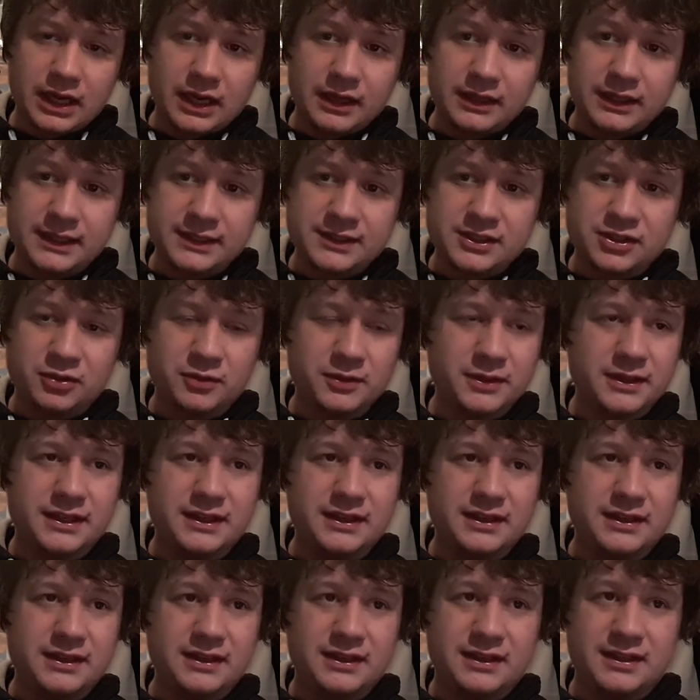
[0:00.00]
let us know what
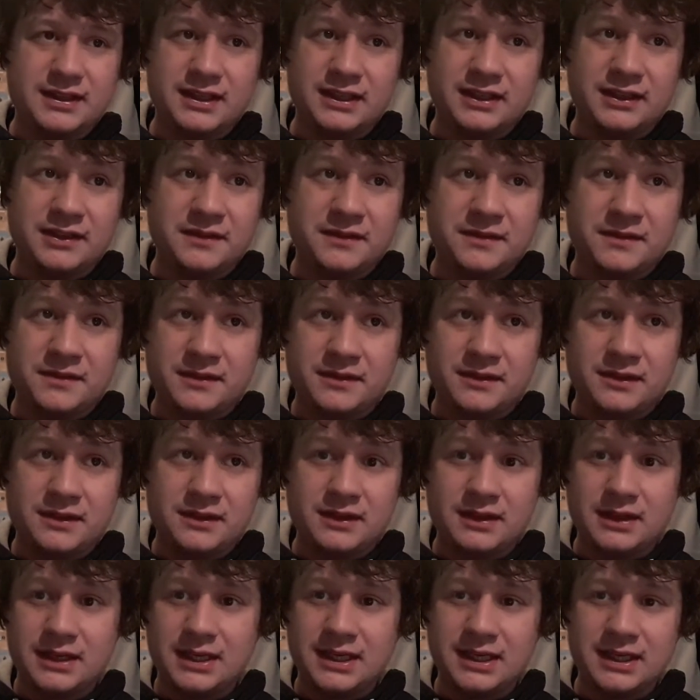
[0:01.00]
you think of
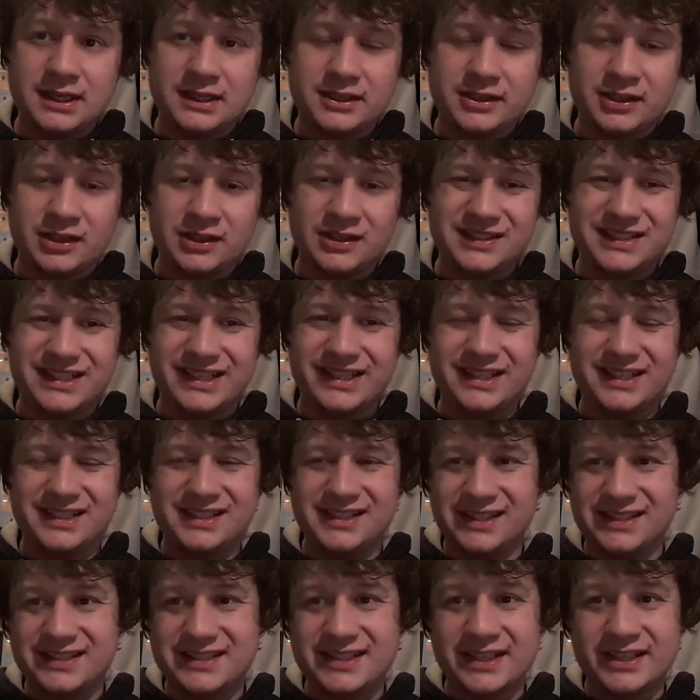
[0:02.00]
uh, Cork and its
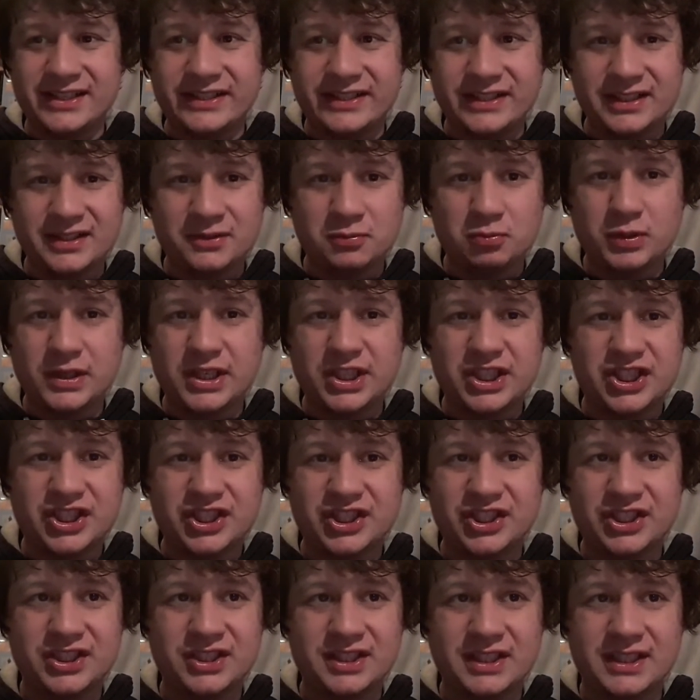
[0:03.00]
extension,
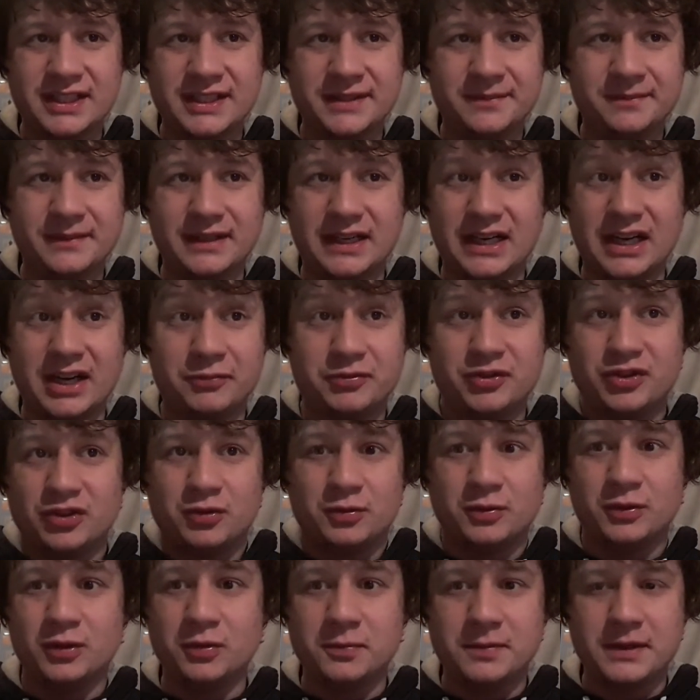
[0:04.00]
which uh, I'm sure
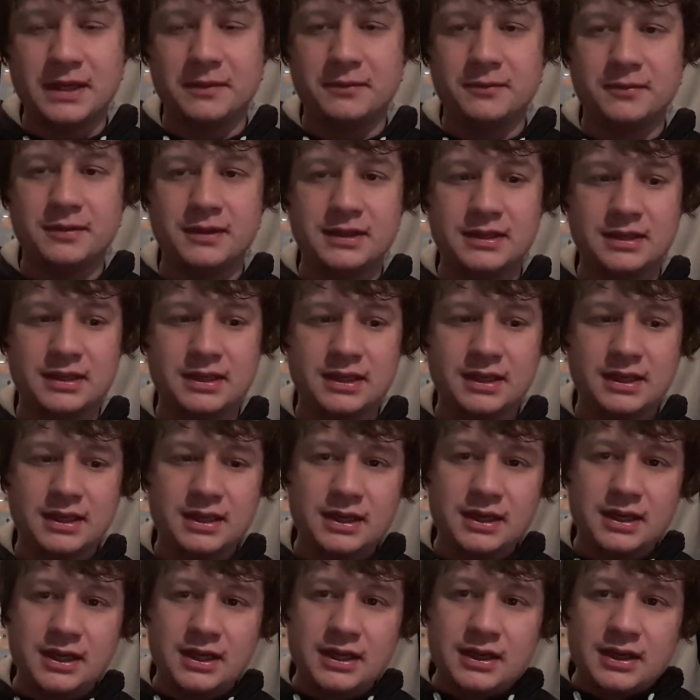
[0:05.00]
we'll be up with.
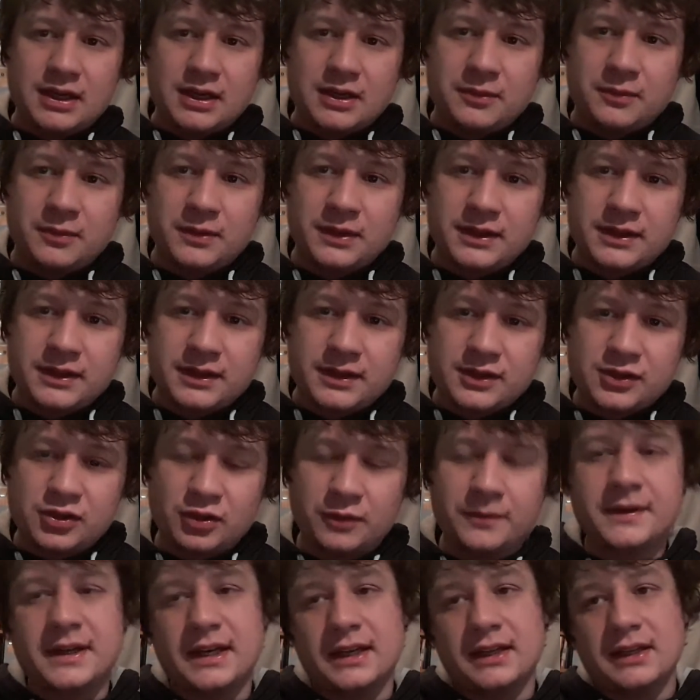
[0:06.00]
With
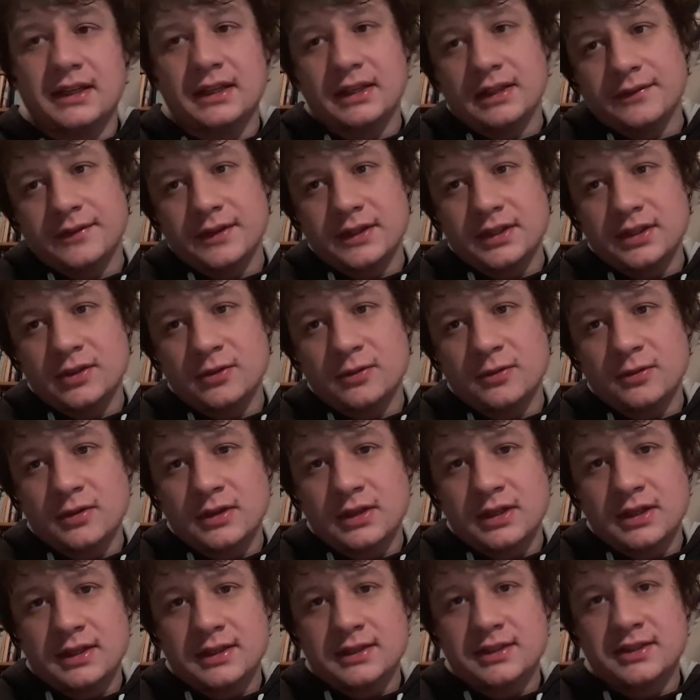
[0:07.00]
don't forget to like the video,
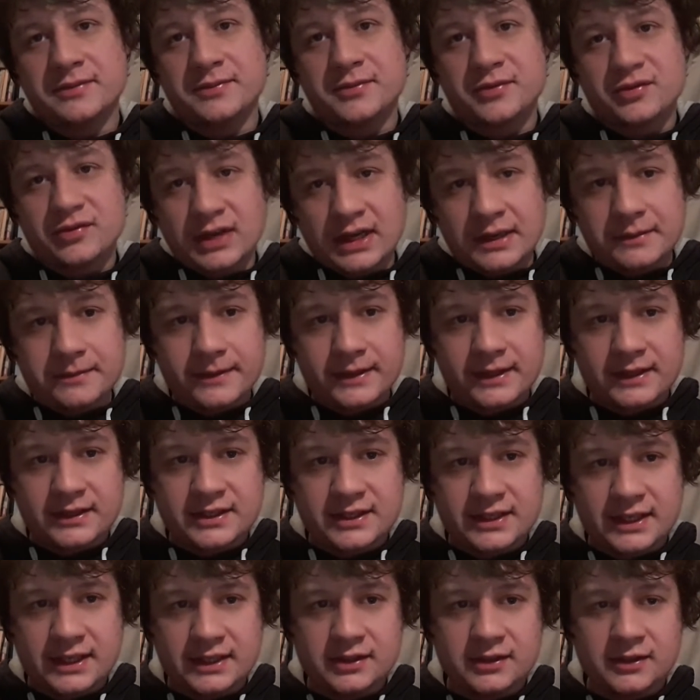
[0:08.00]
subscribe to this
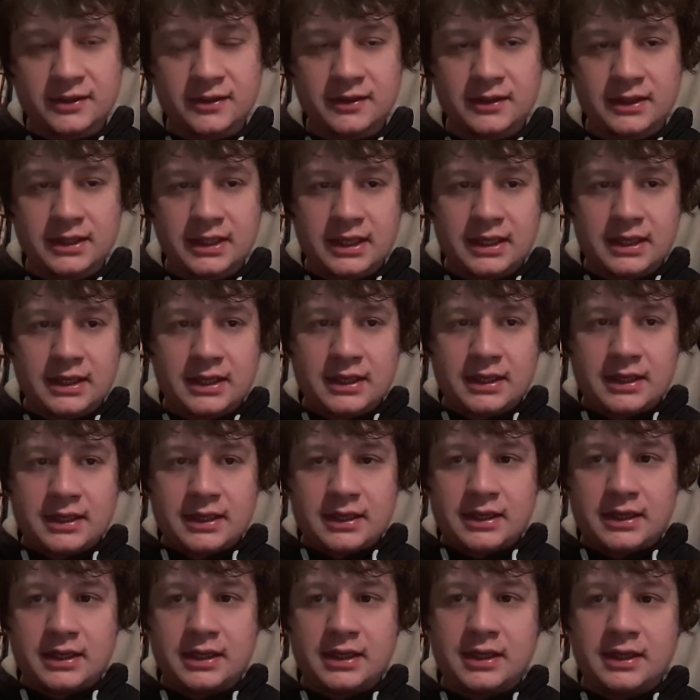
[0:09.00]
channel,
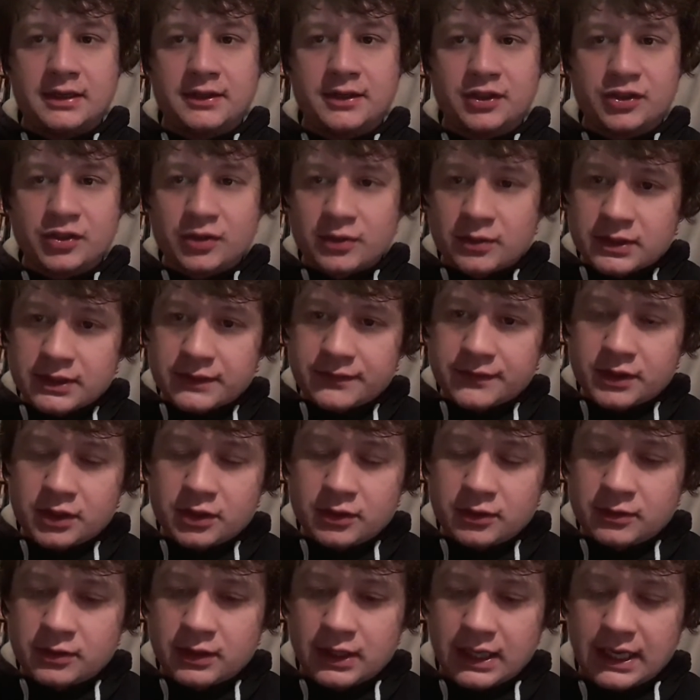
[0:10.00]
uh, the Geordie
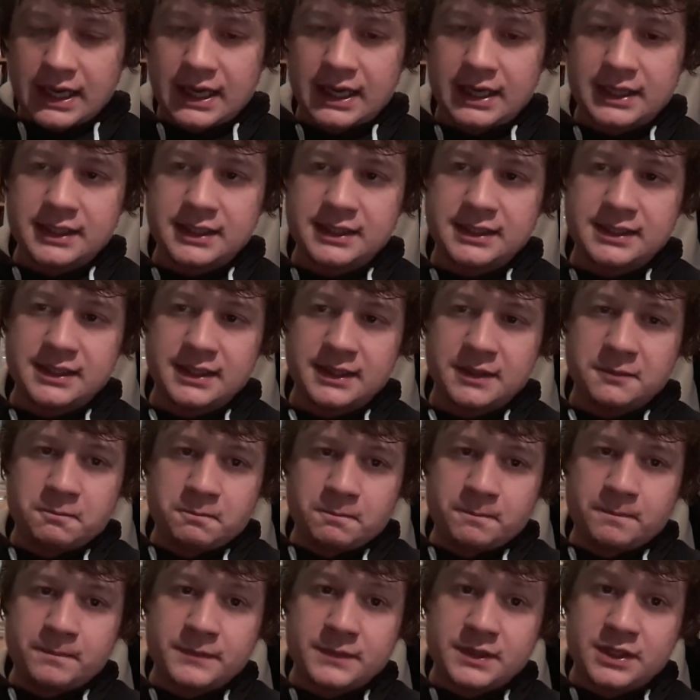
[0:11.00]
View, and
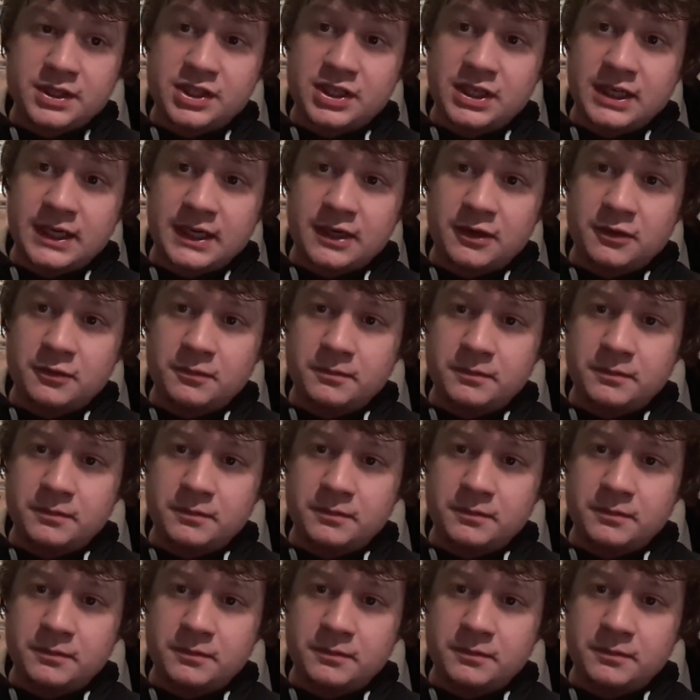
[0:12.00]
um, check out